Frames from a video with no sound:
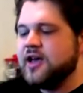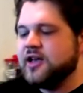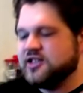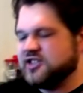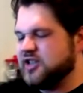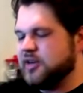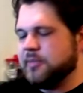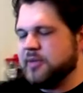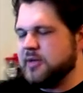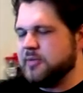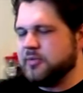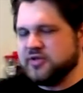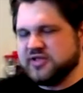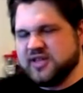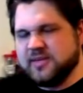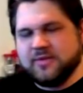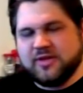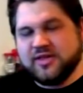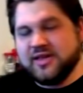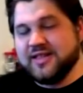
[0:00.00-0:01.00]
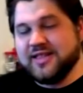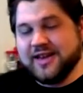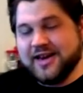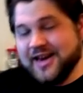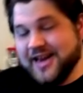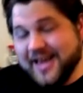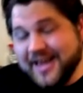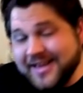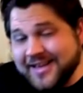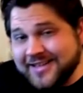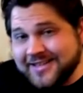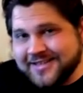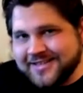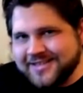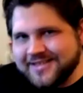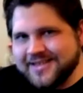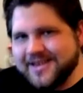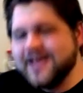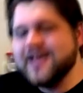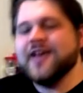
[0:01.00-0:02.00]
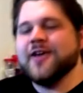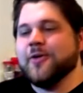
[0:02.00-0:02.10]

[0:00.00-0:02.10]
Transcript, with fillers: Some people seem to think that it is.